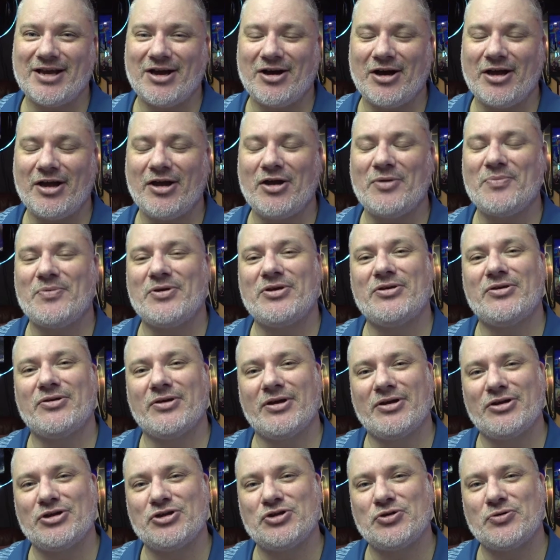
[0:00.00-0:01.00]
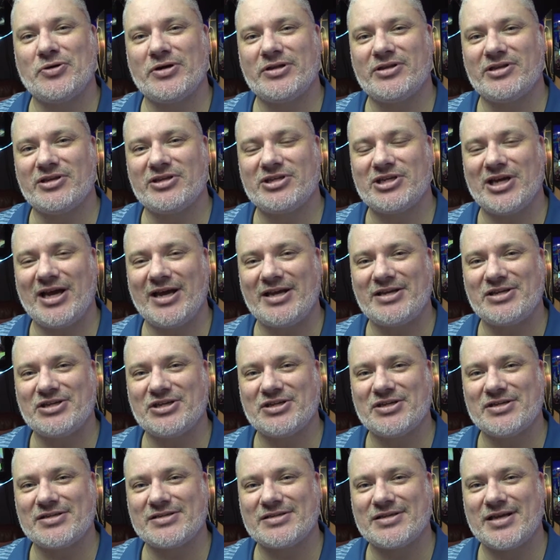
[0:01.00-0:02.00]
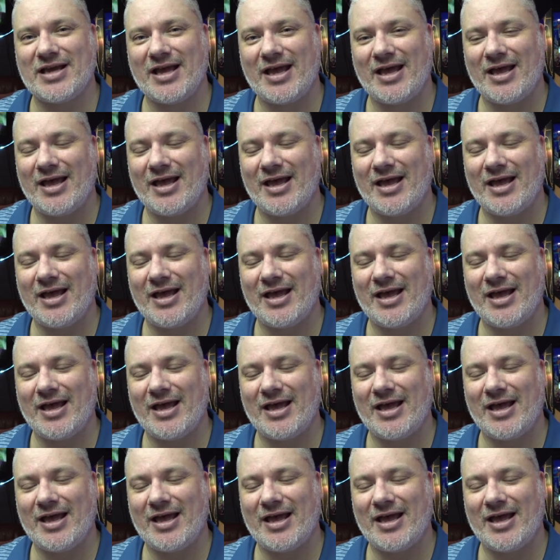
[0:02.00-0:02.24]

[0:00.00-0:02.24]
I hope you enjoyed the changes.